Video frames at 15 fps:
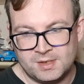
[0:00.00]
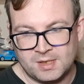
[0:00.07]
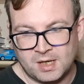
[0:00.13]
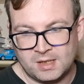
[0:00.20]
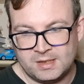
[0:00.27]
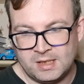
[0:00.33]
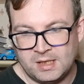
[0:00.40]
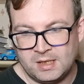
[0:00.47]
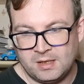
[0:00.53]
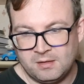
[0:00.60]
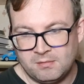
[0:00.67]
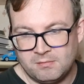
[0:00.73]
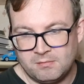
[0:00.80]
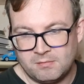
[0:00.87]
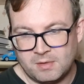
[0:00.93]
that I didn't
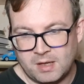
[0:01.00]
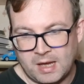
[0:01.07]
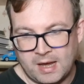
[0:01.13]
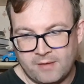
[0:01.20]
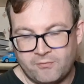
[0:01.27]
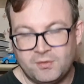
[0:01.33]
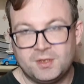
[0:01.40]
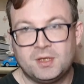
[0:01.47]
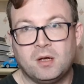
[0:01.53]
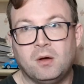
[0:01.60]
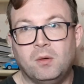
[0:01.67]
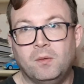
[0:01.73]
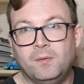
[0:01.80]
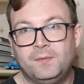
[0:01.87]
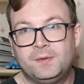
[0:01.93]
have
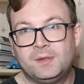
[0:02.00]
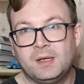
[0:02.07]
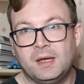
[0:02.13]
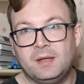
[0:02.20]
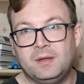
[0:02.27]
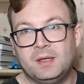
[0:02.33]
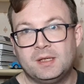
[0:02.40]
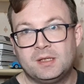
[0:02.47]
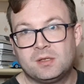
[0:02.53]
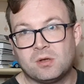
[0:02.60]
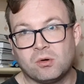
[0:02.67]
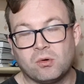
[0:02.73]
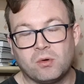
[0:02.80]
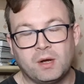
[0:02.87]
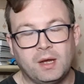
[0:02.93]
resolved in this
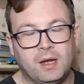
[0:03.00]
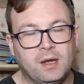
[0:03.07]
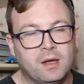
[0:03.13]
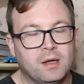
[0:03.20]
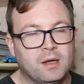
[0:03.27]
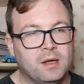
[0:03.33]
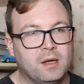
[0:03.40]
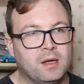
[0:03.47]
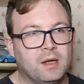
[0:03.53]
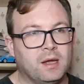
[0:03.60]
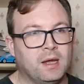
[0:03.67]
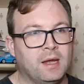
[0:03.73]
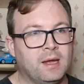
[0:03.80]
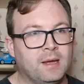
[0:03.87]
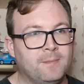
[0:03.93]
story.
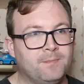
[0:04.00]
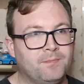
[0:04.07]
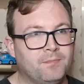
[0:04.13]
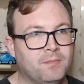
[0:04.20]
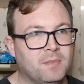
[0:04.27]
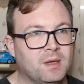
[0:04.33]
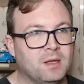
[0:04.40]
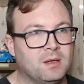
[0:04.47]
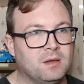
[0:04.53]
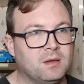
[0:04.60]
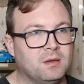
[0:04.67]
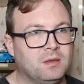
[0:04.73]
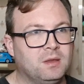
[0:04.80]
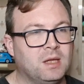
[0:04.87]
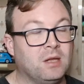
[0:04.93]
It
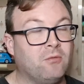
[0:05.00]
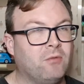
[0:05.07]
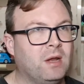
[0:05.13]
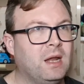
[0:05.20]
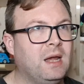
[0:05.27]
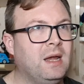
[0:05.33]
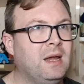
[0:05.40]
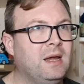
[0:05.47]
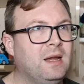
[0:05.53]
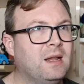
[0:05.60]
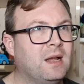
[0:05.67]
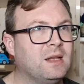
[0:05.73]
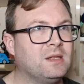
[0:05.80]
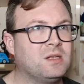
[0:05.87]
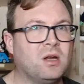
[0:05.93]
didn't really
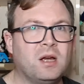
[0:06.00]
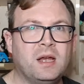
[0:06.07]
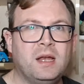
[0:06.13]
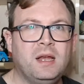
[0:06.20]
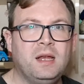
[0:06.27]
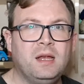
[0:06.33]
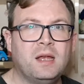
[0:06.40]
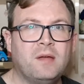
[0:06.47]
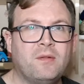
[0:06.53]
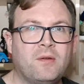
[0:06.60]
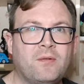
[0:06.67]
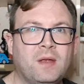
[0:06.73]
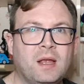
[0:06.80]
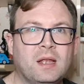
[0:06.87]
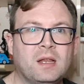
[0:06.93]
like tie
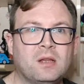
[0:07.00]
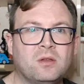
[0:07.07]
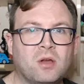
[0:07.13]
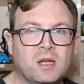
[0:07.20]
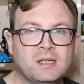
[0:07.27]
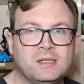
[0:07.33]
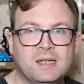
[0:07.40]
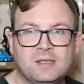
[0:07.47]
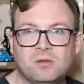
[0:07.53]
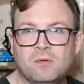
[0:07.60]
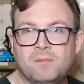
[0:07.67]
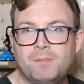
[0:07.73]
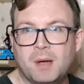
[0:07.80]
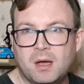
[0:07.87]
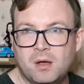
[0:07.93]
everything in a nice little
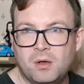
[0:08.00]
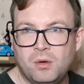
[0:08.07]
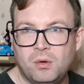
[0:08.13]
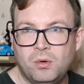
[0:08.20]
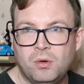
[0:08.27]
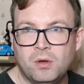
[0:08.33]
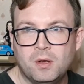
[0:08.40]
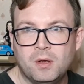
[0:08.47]
bow